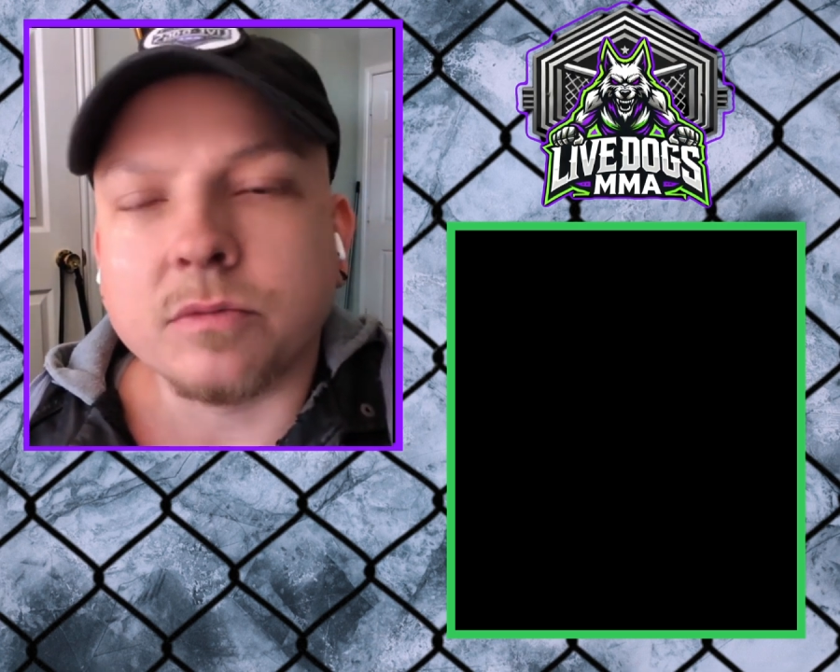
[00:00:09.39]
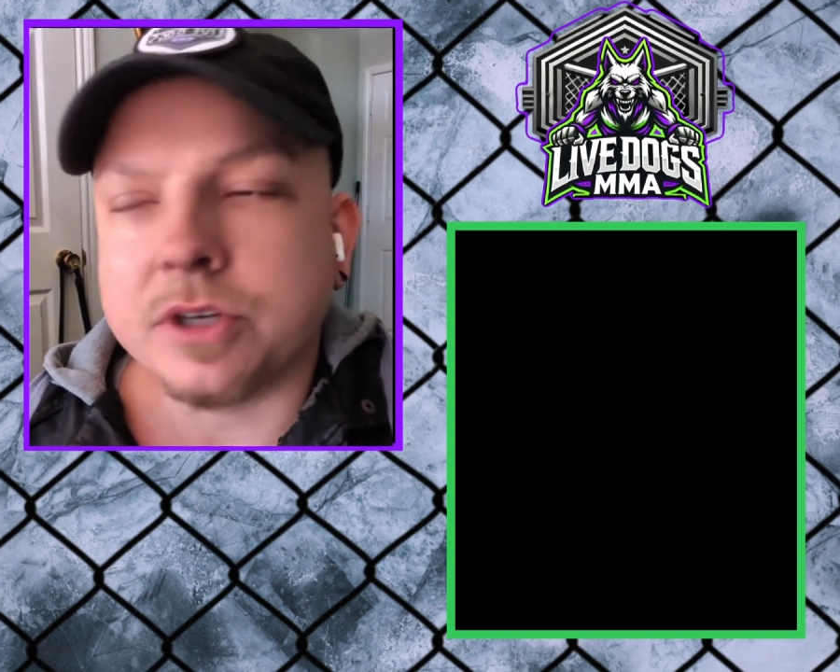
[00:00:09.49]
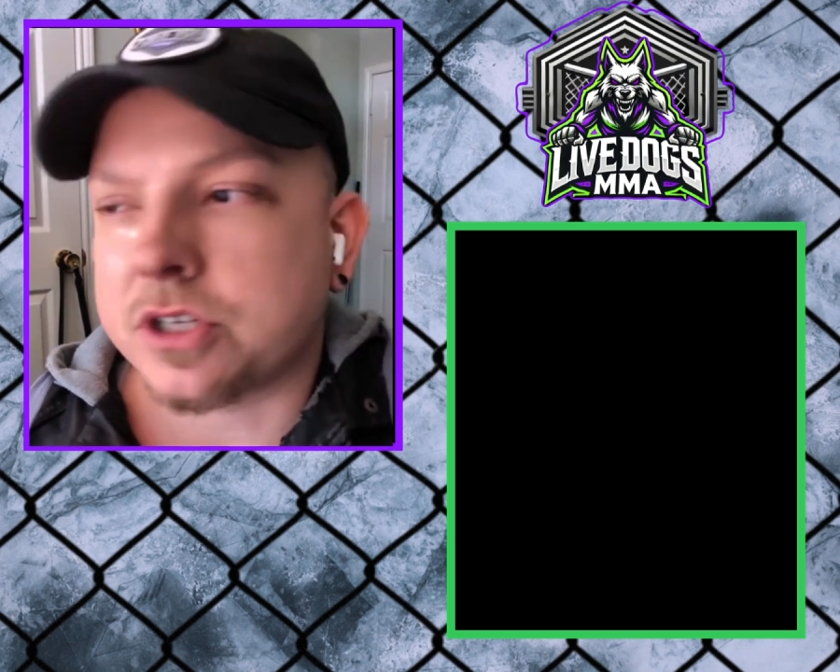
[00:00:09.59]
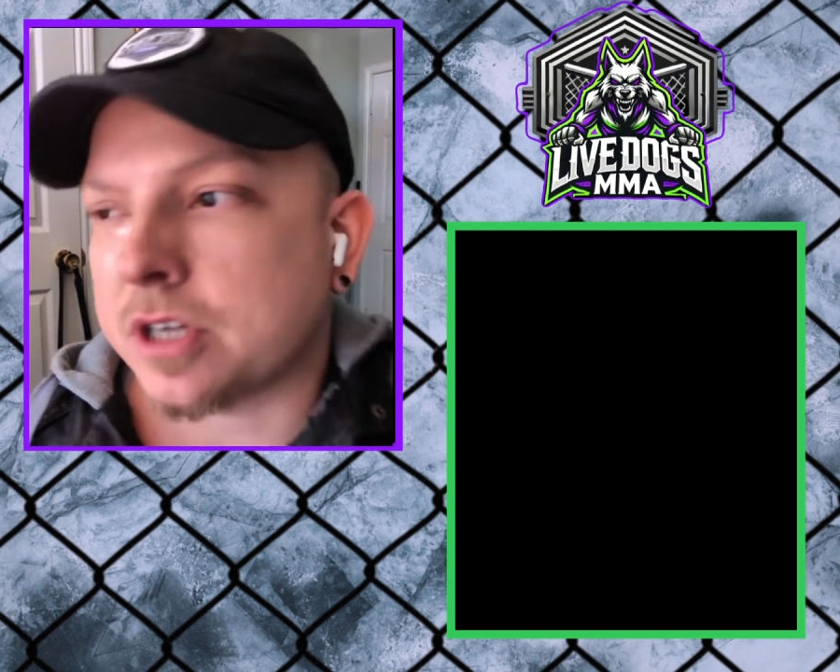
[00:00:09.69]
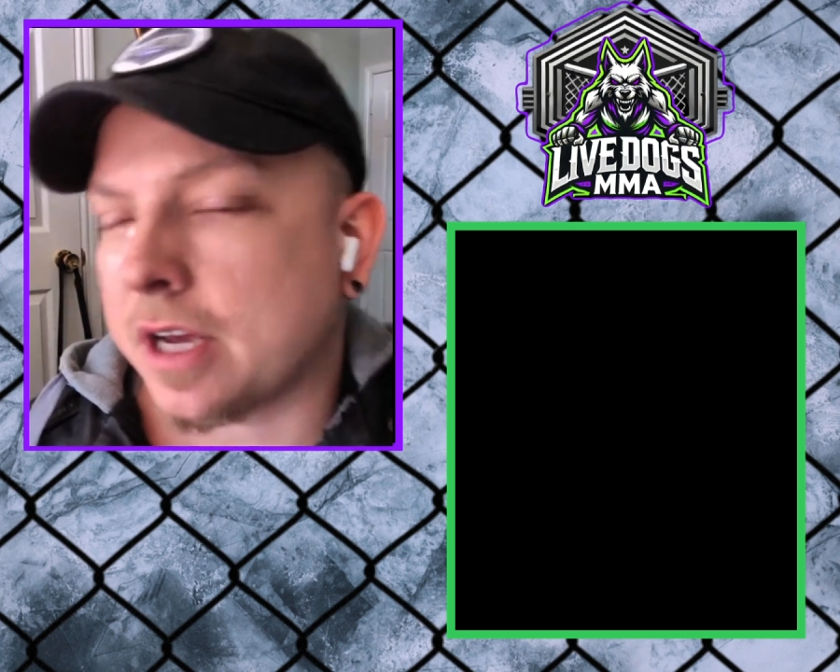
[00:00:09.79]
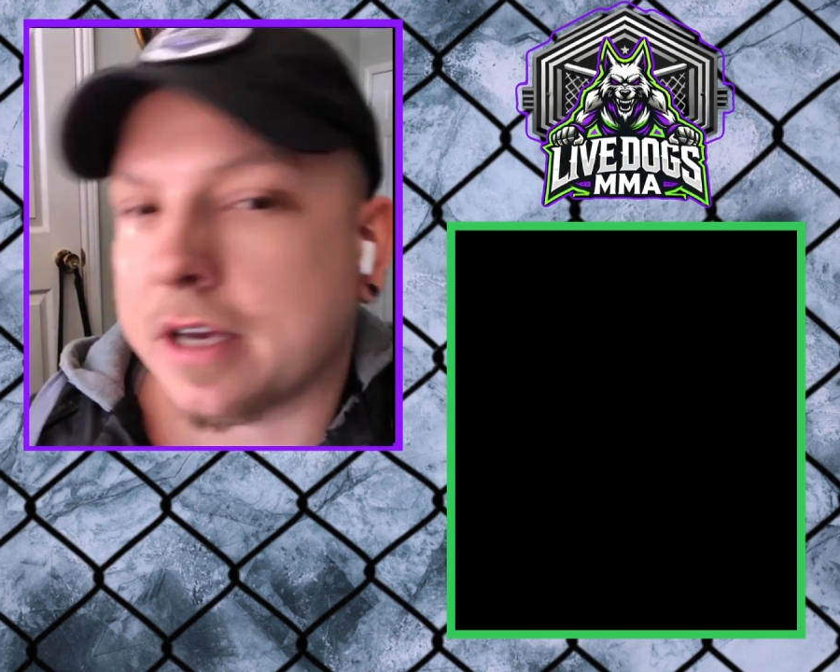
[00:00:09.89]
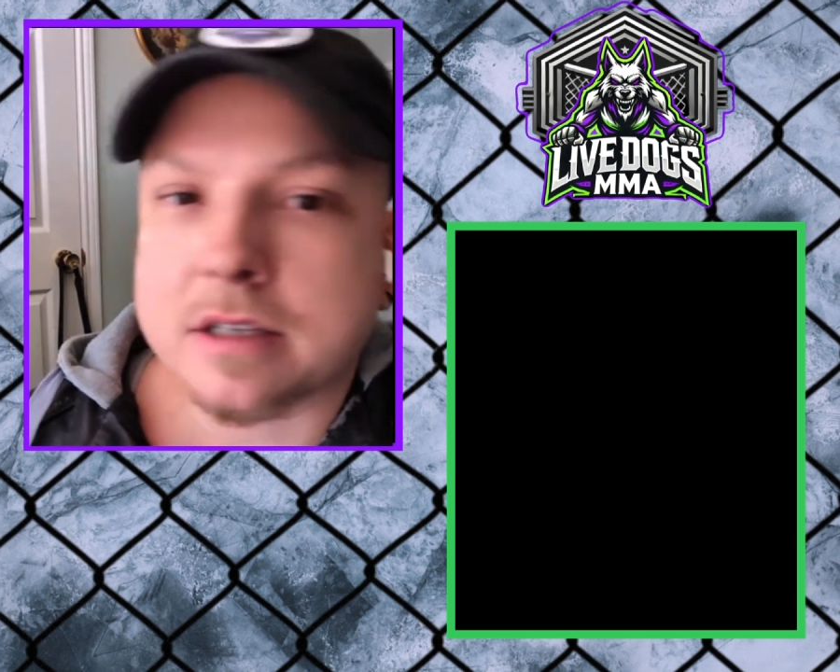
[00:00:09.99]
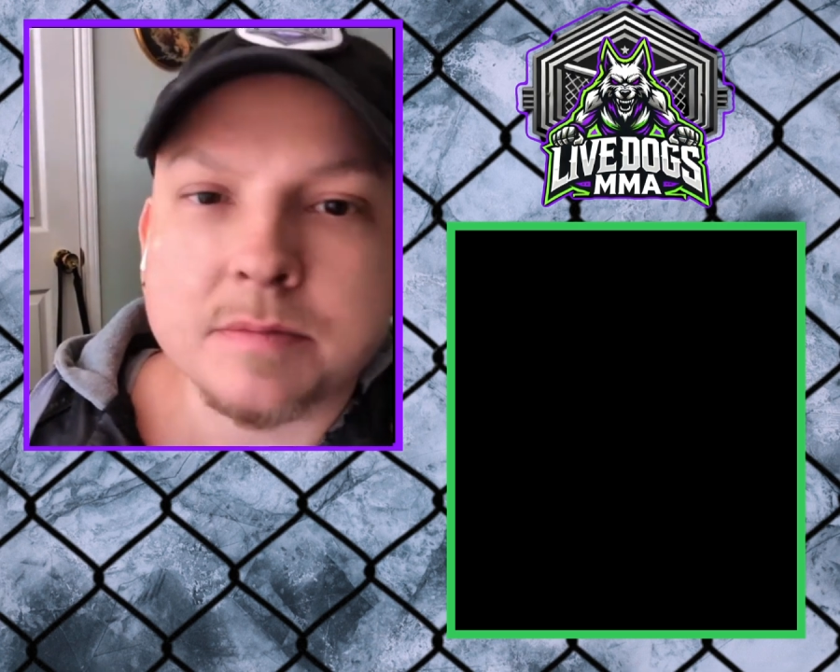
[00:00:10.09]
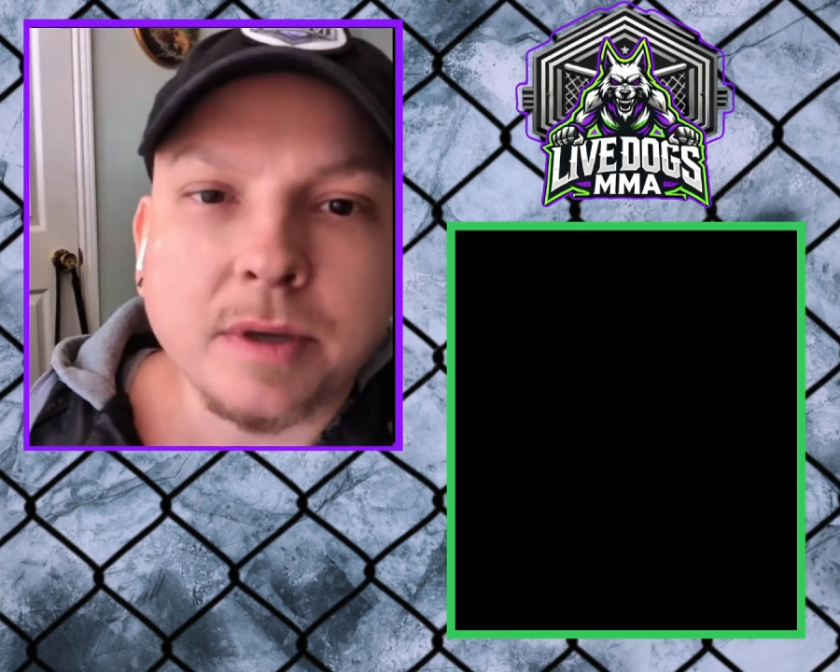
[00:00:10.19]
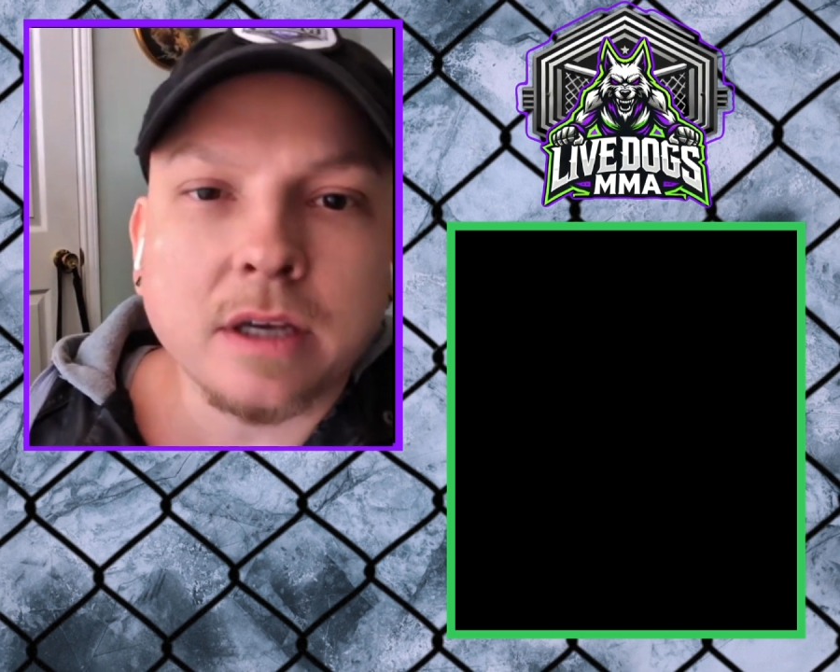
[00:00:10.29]
which
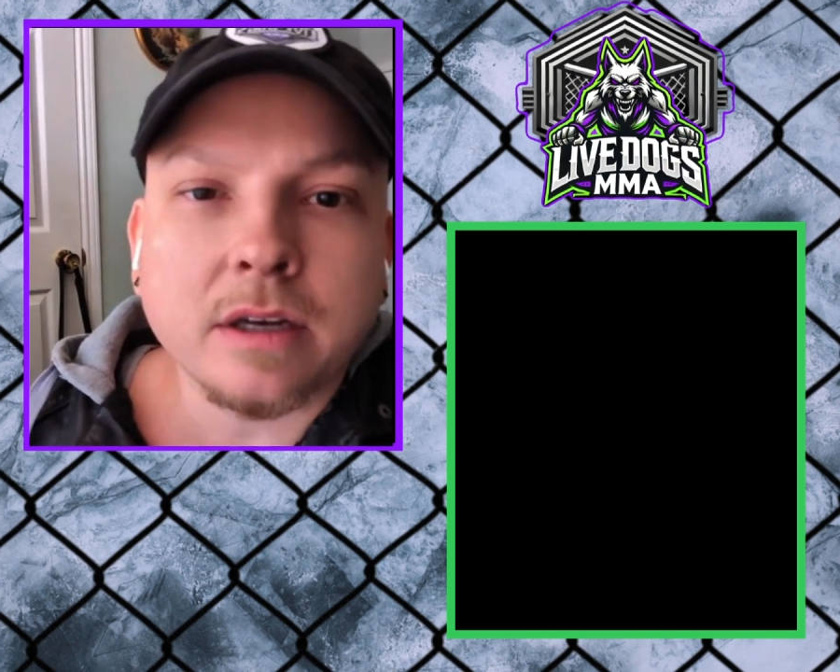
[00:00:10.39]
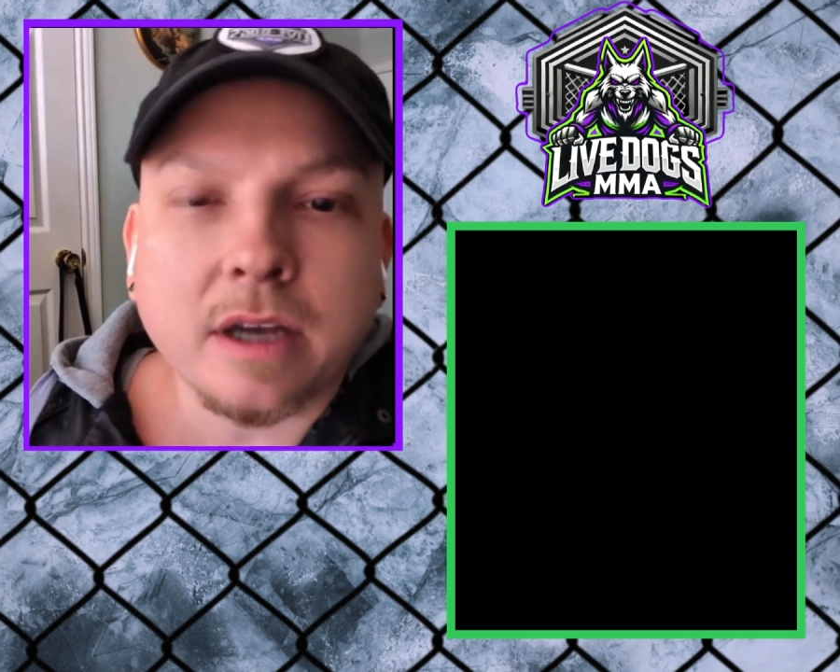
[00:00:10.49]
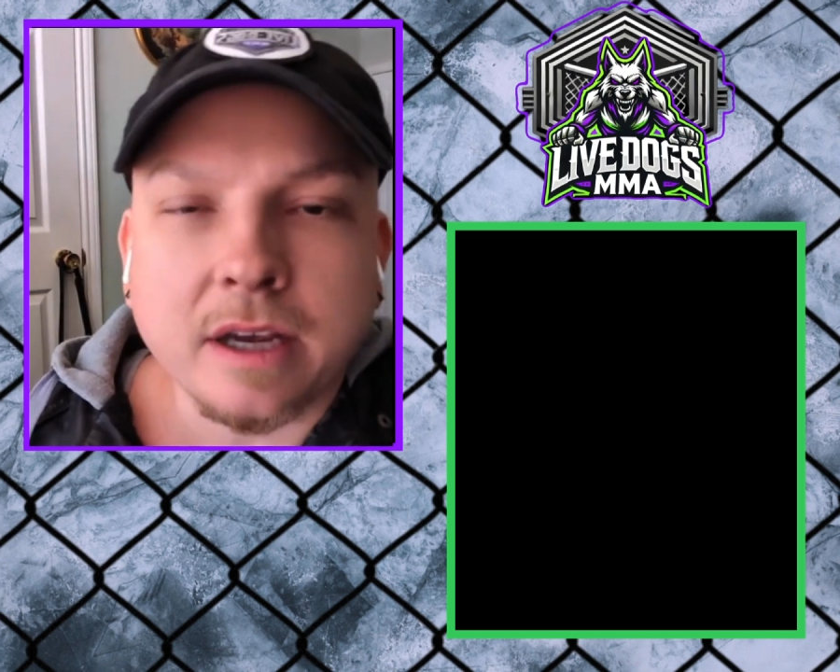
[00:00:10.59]
has been